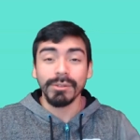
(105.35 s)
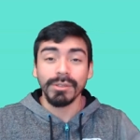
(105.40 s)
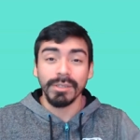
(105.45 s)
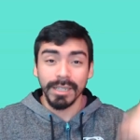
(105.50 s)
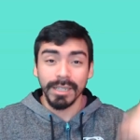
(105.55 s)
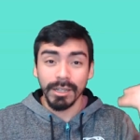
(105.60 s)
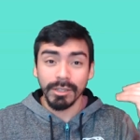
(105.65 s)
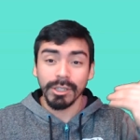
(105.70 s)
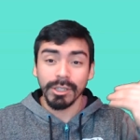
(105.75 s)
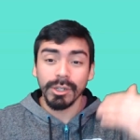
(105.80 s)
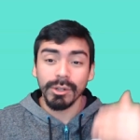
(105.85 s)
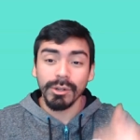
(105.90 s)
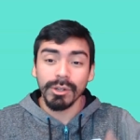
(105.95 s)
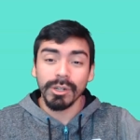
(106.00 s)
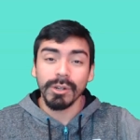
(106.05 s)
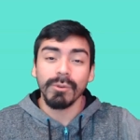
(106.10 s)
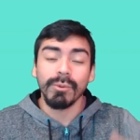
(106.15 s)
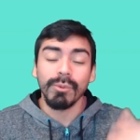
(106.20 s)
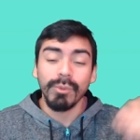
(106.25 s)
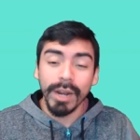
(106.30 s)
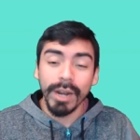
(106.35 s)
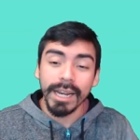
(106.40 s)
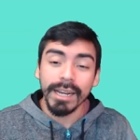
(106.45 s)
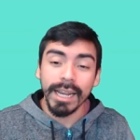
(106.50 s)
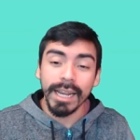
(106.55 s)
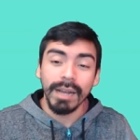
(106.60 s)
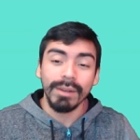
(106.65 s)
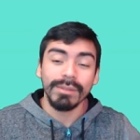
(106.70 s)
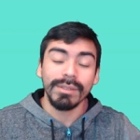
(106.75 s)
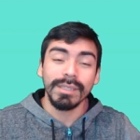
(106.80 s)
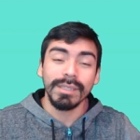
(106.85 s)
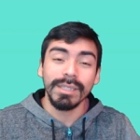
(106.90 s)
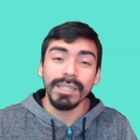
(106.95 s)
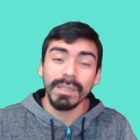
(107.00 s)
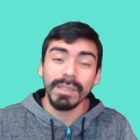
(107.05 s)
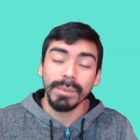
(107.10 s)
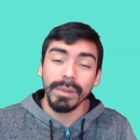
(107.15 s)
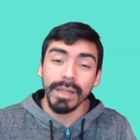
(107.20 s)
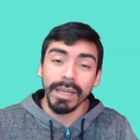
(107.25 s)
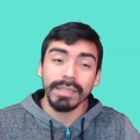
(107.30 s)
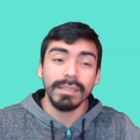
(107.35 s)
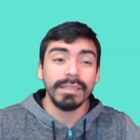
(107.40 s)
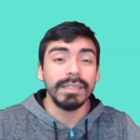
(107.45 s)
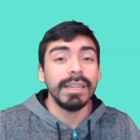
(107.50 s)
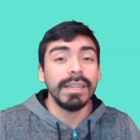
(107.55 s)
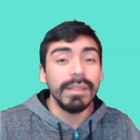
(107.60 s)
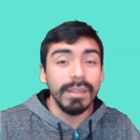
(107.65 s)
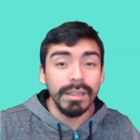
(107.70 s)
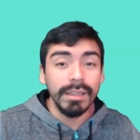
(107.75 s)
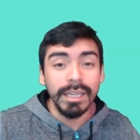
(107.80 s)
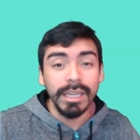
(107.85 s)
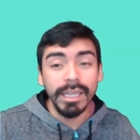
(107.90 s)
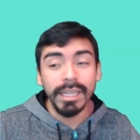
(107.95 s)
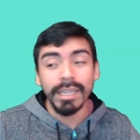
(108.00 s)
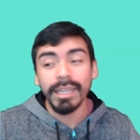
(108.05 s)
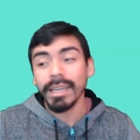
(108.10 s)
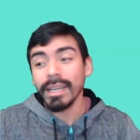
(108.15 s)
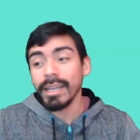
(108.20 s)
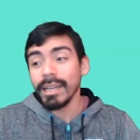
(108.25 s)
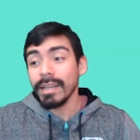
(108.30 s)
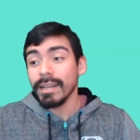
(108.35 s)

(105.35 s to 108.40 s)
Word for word: Santos Laguna right now sixth place in the league,